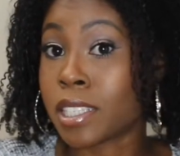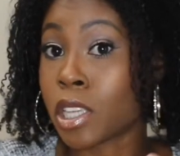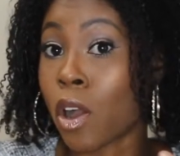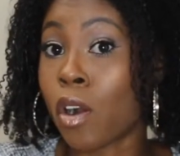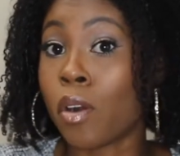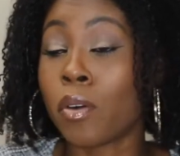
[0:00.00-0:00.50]

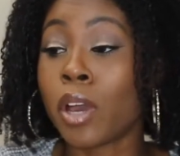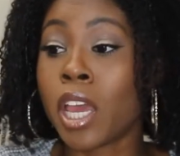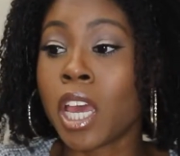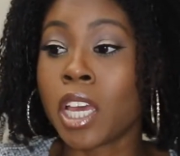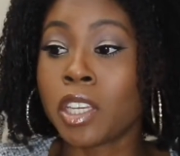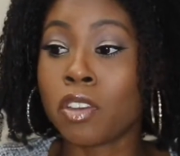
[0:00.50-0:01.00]
So,
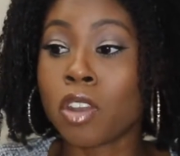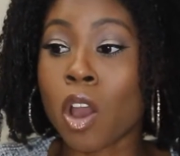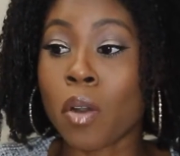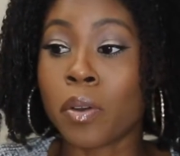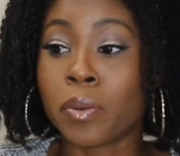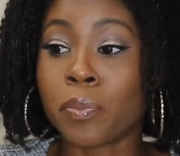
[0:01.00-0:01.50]
you
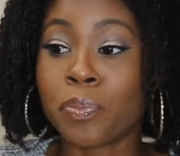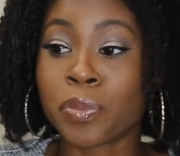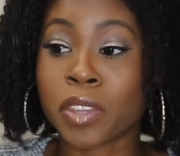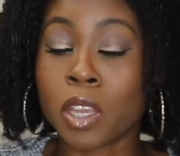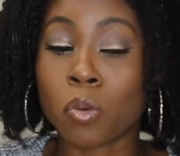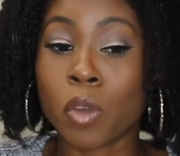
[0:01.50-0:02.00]
know,
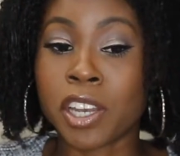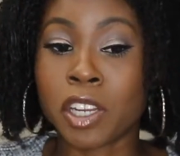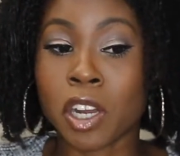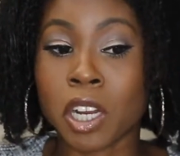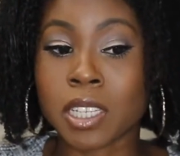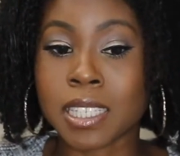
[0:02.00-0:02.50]
when
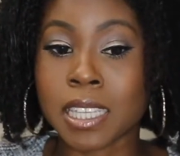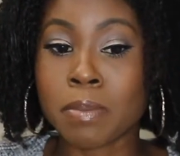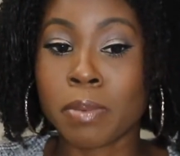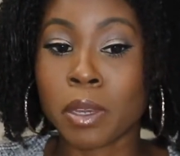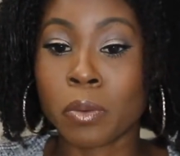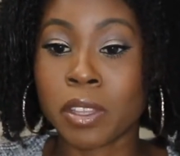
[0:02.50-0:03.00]
you're
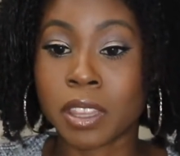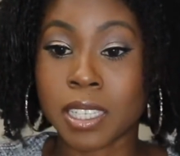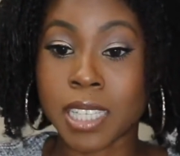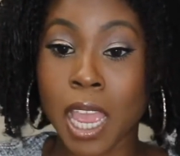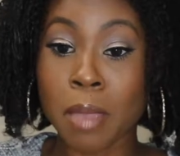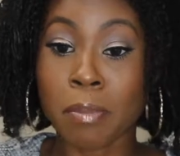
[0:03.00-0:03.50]
sleeping with the
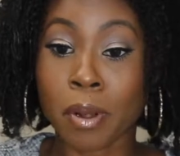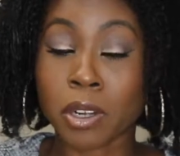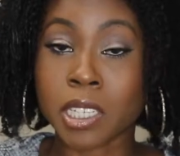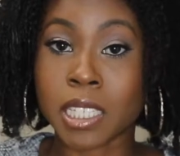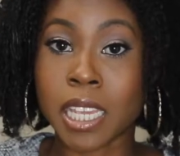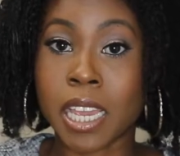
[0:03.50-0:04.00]
same
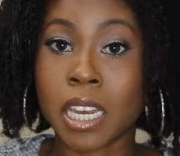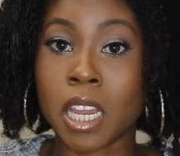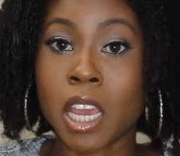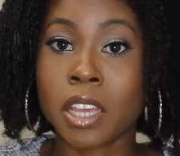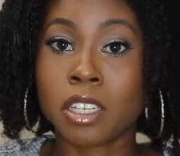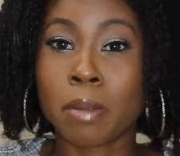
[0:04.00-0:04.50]
person,
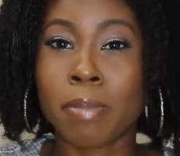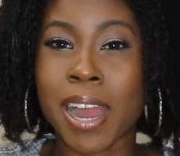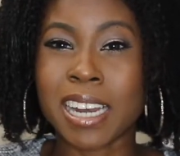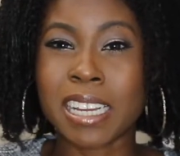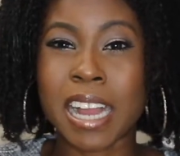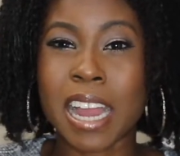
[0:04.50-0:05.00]
your
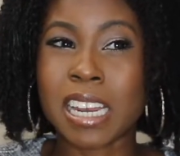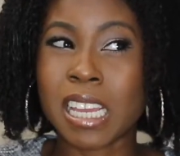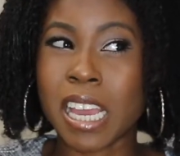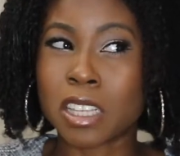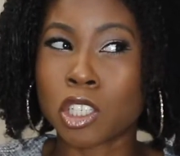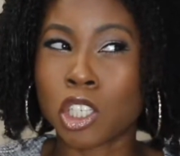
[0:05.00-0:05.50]
body kind
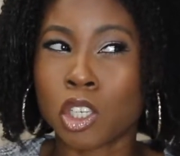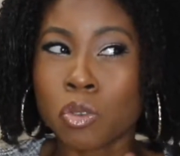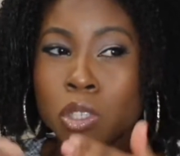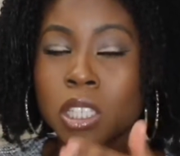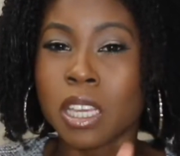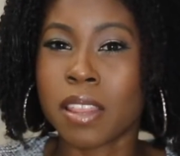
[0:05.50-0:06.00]
of gets
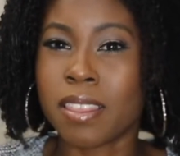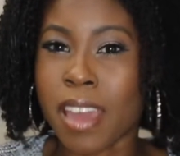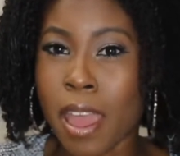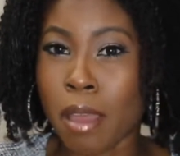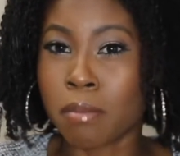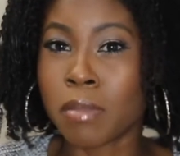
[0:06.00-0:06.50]
used to
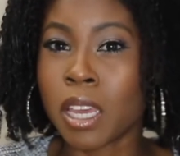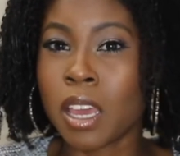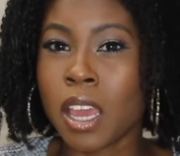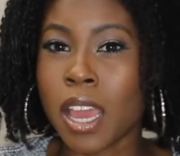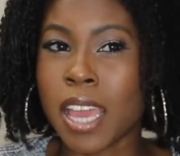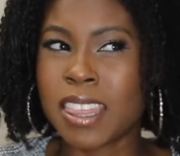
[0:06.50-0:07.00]
them,
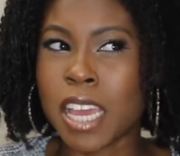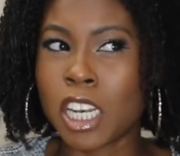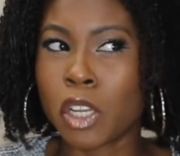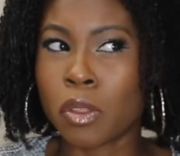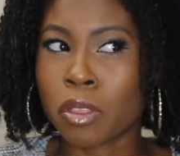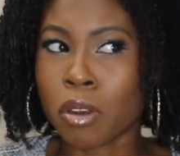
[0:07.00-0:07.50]
and
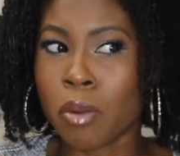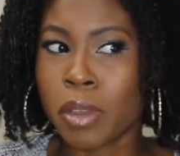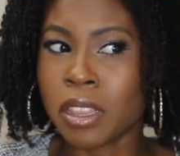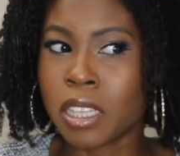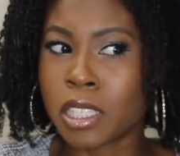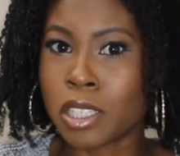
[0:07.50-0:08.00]
then you throw
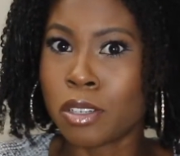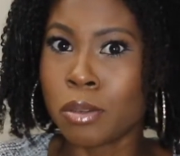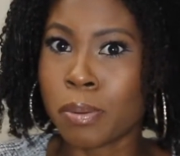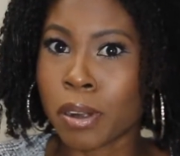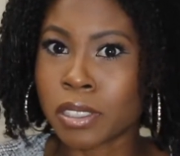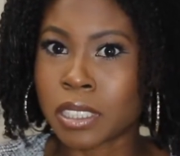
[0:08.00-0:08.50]
in this
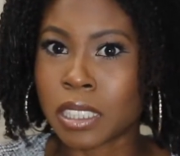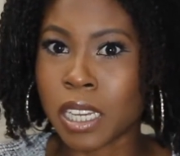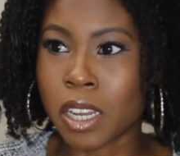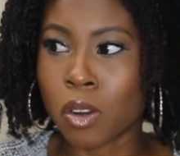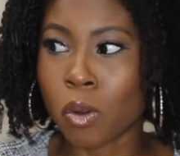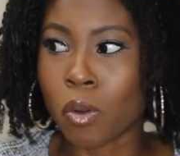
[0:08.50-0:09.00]
new
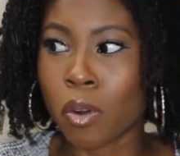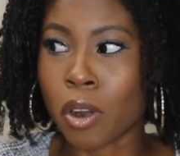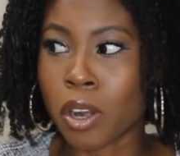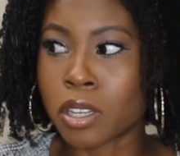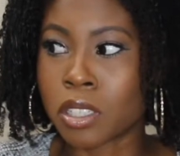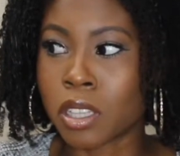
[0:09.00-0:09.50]
person
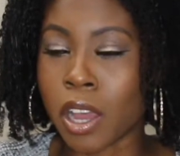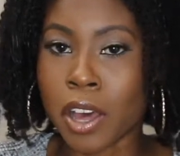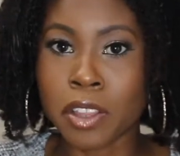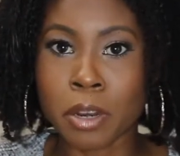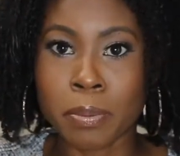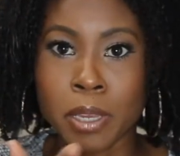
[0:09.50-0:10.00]
or
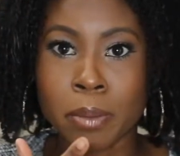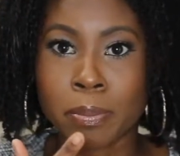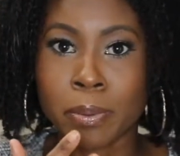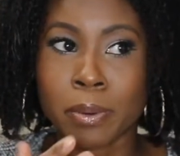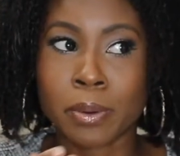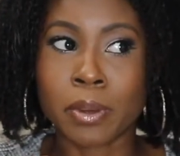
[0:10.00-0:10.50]
other
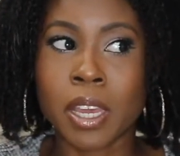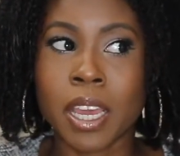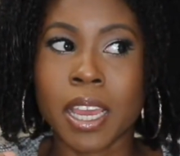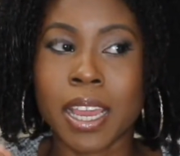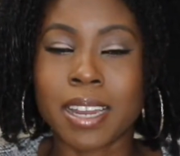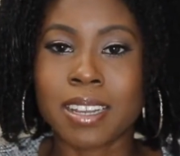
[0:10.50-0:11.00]
people,
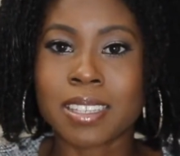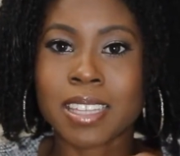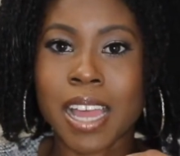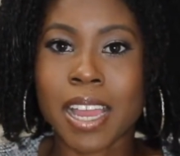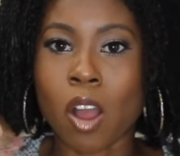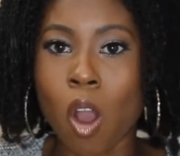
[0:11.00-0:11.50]
and
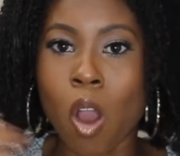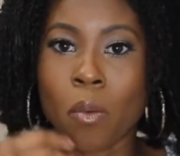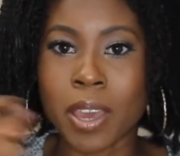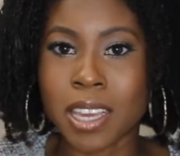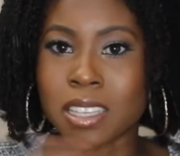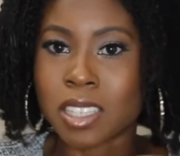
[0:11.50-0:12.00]
it's like
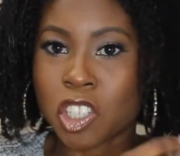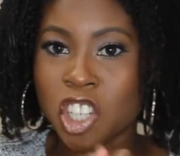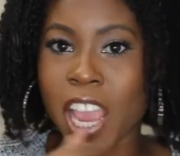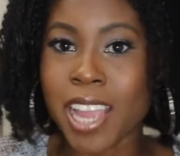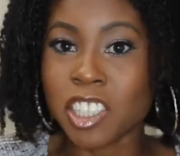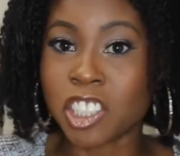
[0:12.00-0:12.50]
always
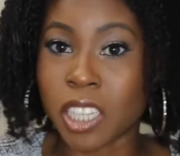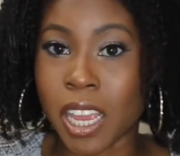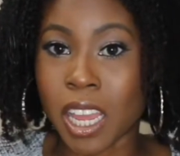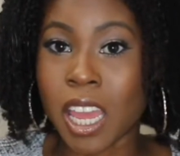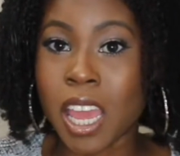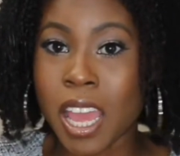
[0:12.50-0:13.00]

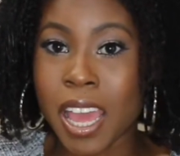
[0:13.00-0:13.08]
changing.